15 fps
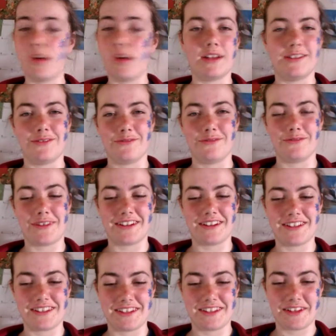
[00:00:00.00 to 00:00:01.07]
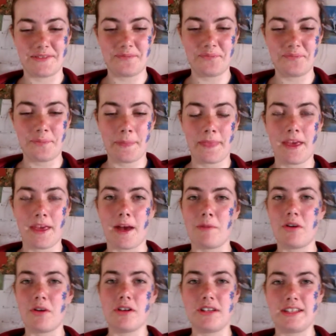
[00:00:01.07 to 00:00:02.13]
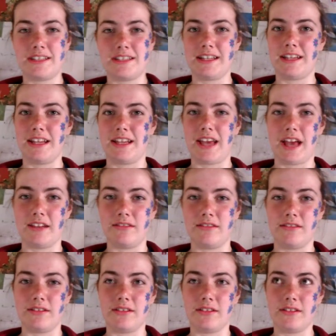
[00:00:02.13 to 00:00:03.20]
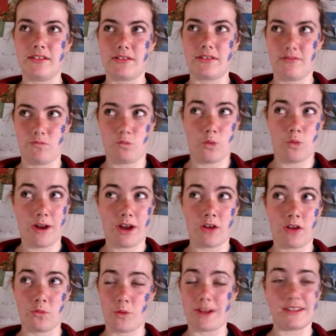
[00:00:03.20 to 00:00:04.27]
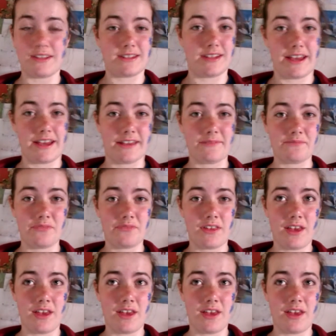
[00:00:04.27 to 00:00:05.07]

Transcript: A different fantasy. I'm going to see it again on Wednesday,